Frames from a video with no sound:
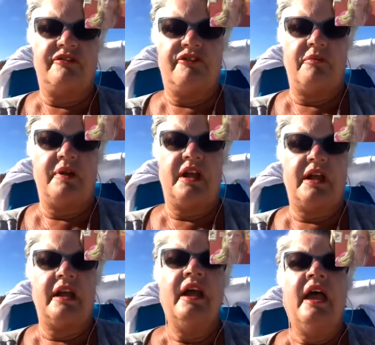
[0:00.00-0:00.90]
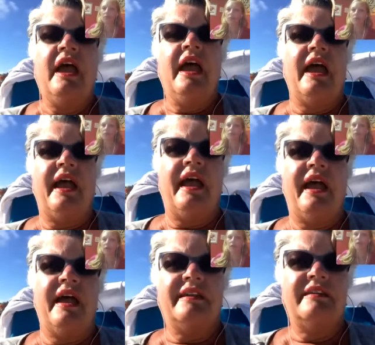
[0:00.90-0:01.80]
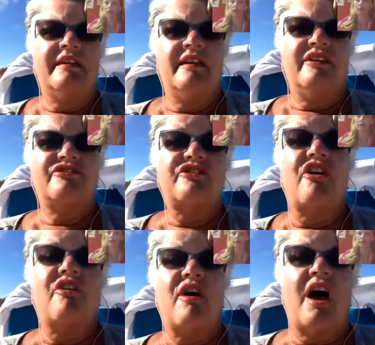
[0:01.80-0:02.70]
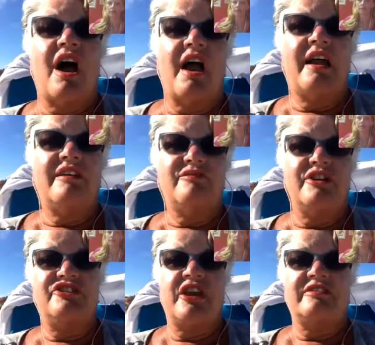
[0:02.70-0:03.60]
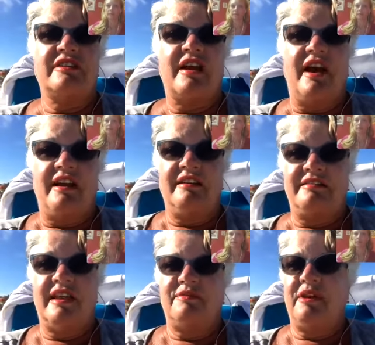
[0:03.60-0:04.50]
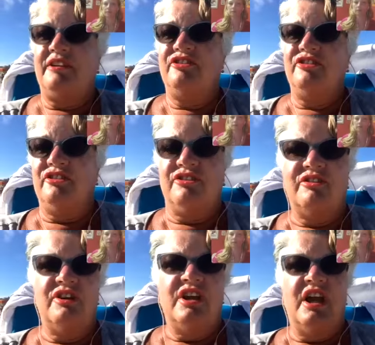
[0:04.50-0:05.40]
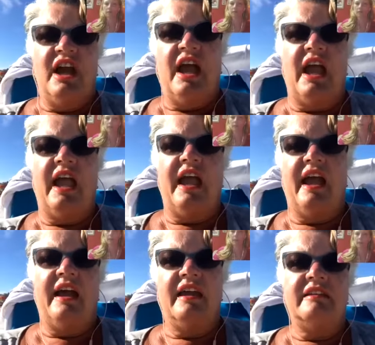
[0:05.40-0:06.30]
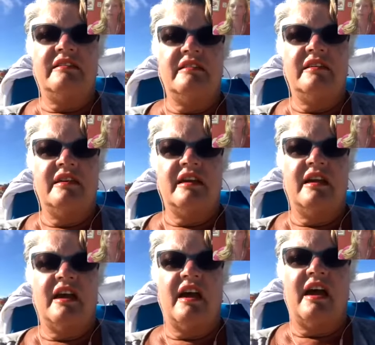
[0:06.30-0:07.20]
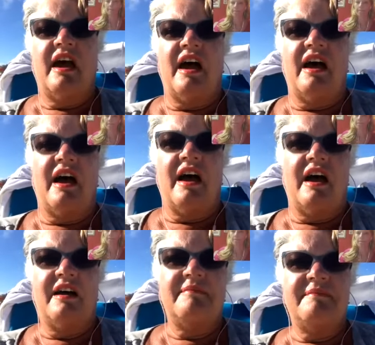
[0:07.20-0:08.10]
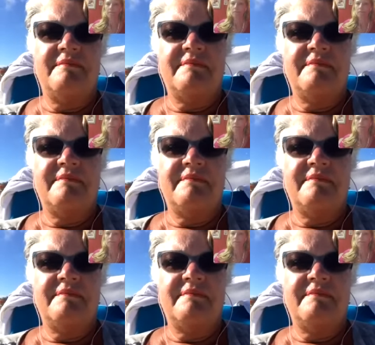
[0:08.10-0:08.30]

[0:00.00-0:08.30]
for me, and so I reached out to Kai because that's what I do, and um,